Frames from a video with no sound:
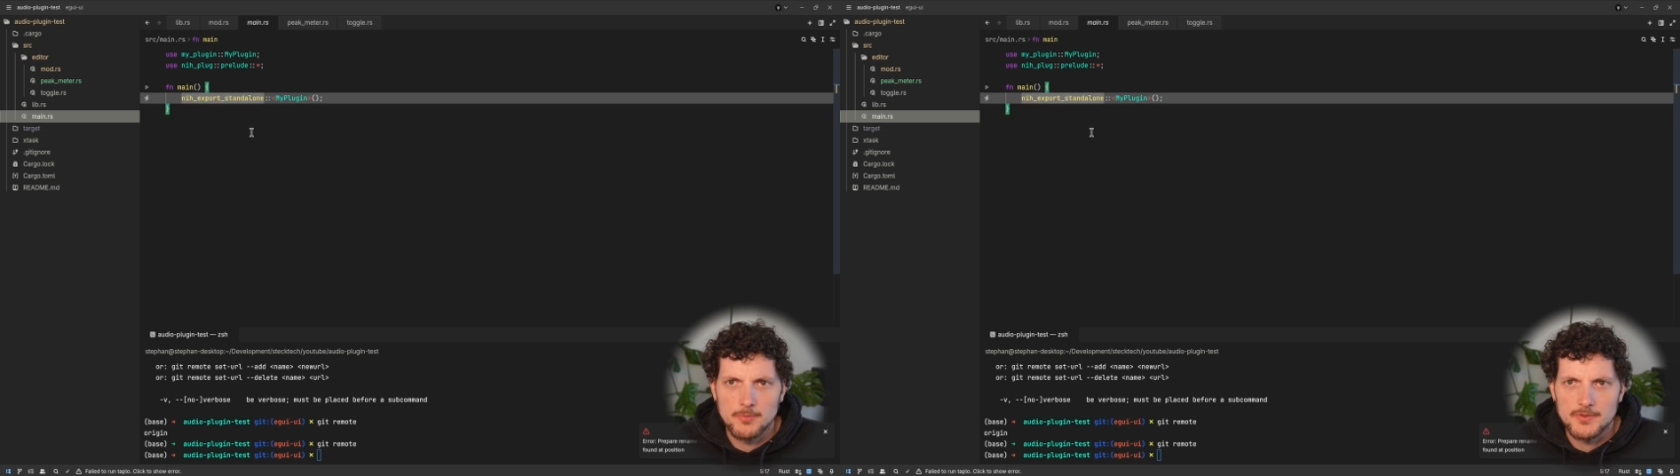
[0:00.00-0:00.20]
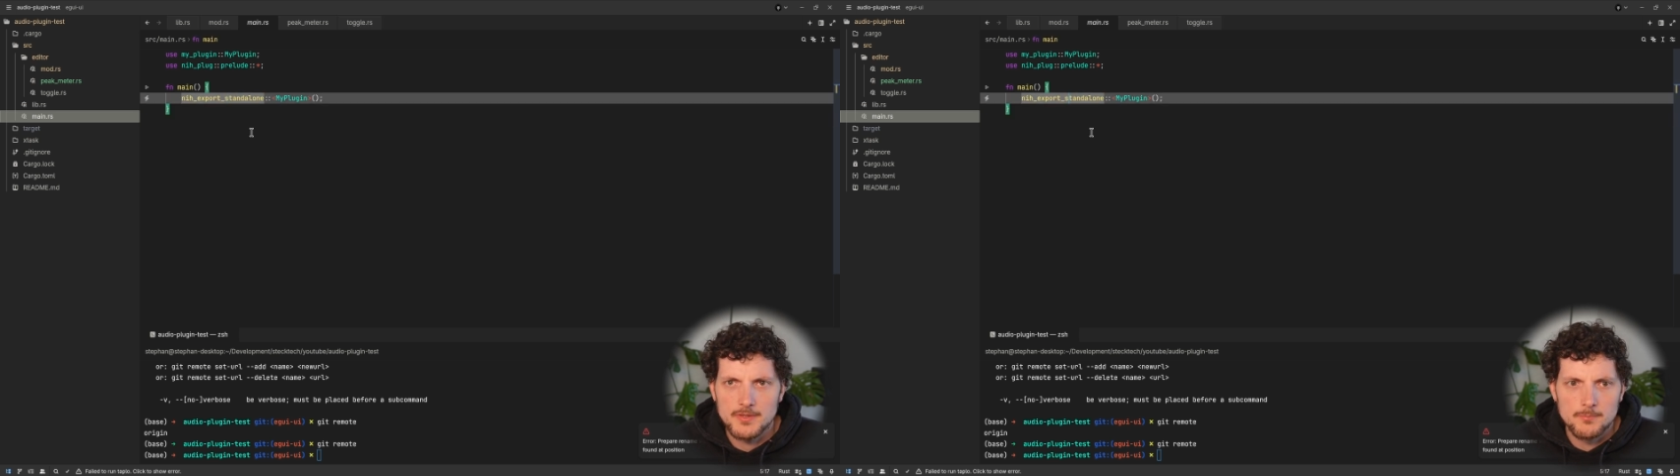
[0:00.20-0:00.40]

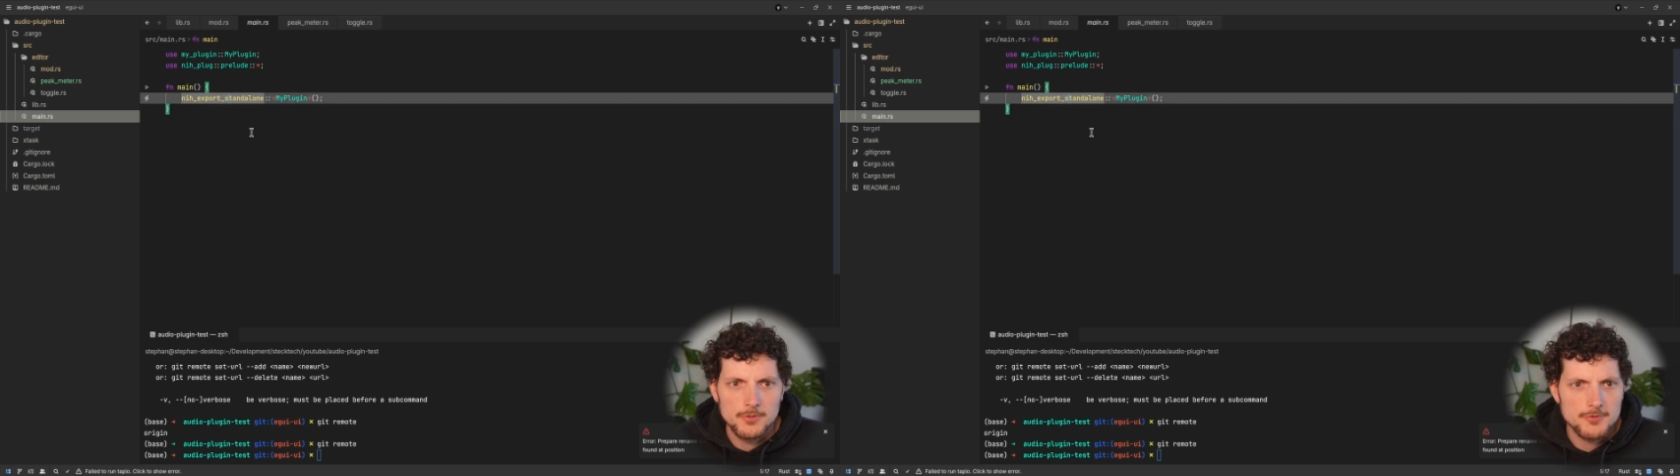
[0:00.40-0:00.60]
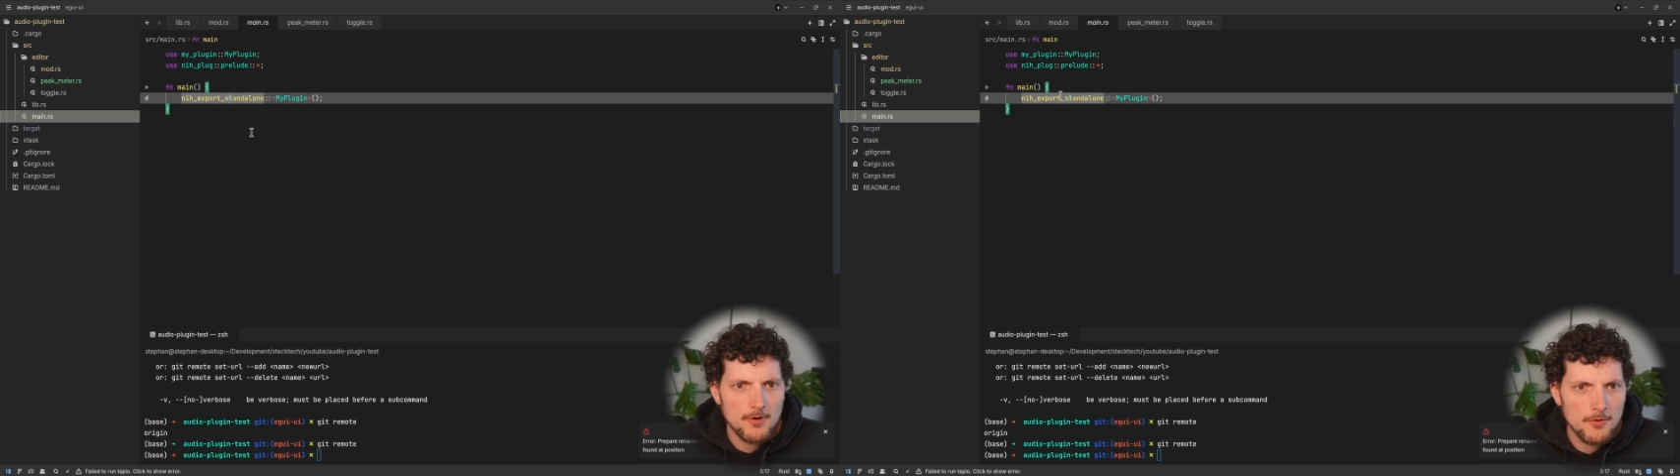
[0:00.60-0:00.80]
with
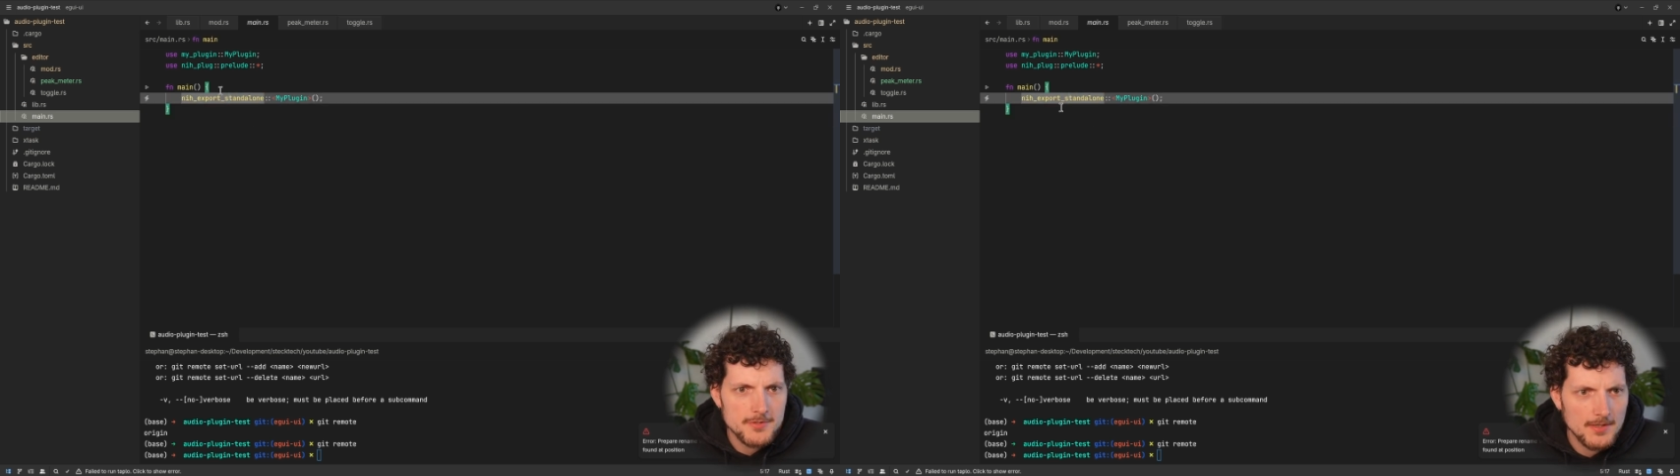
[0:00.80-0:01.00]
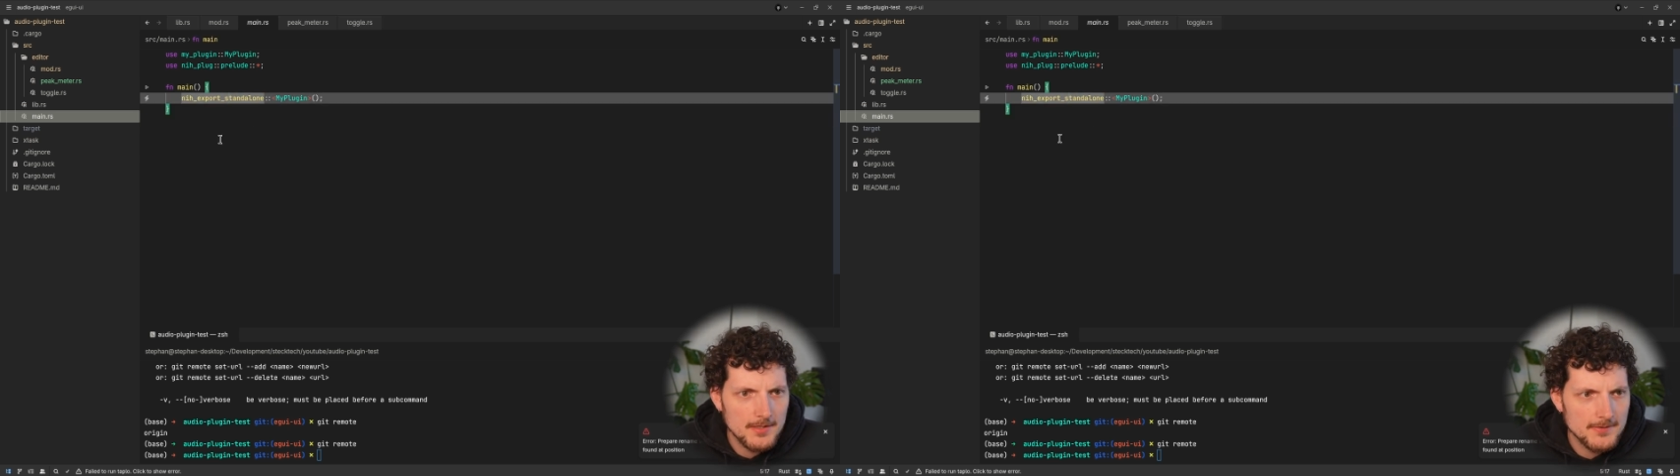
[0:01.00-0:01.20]
input
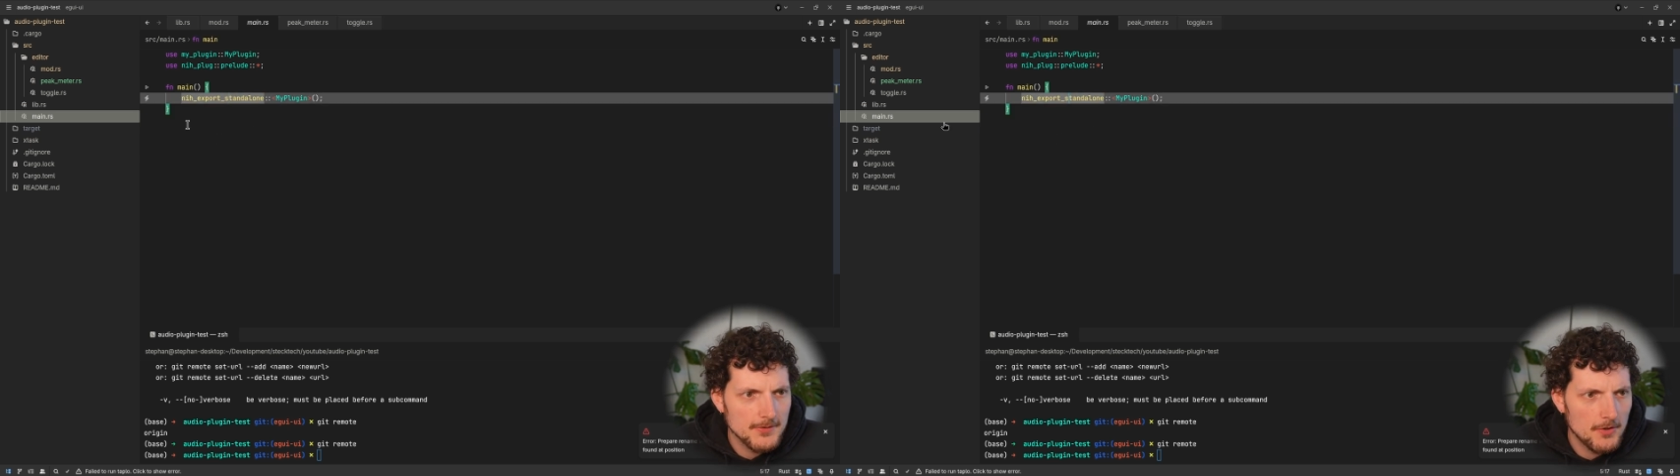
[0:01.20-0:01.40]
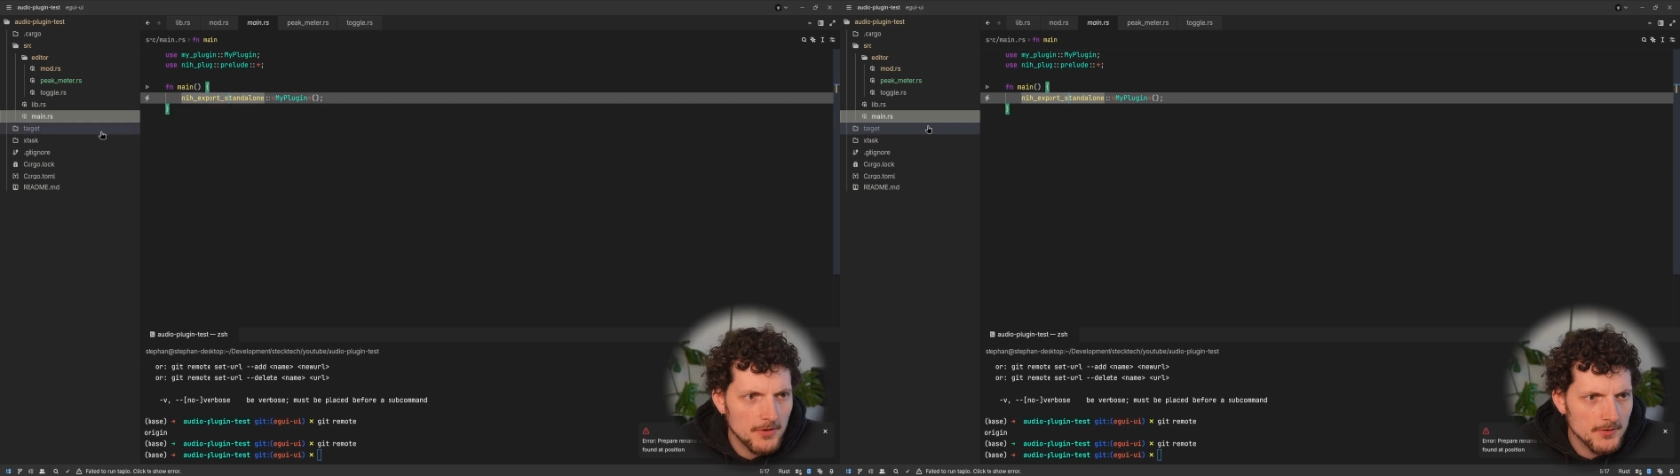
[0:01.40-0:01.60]
routing and
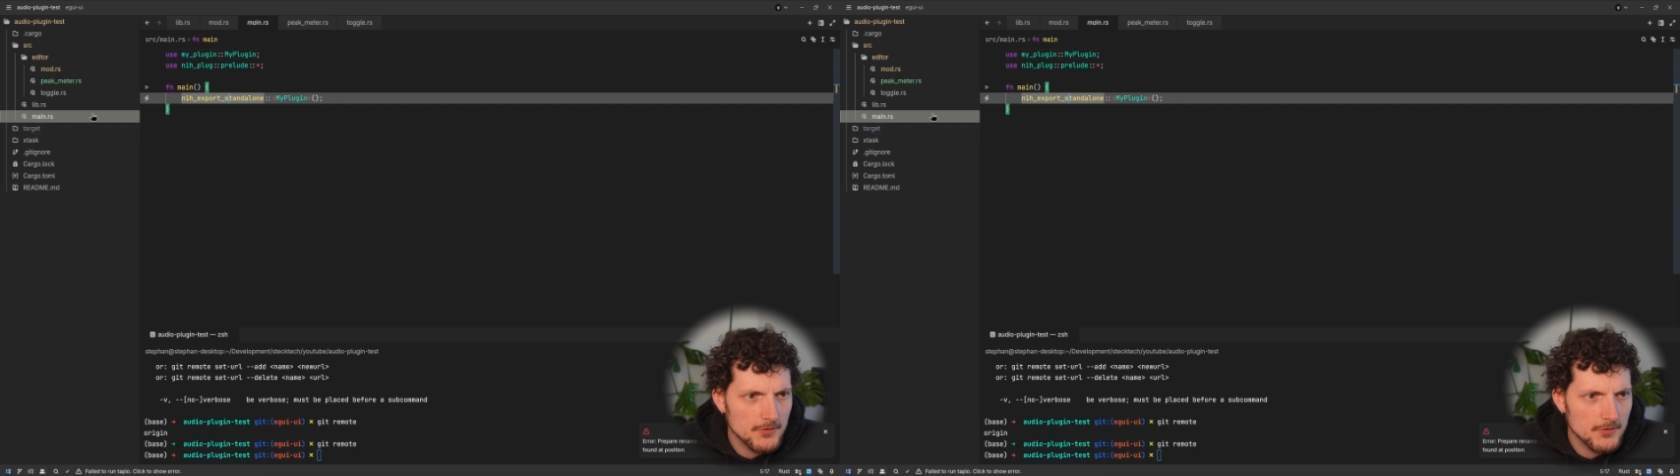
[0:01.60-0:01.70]
so on.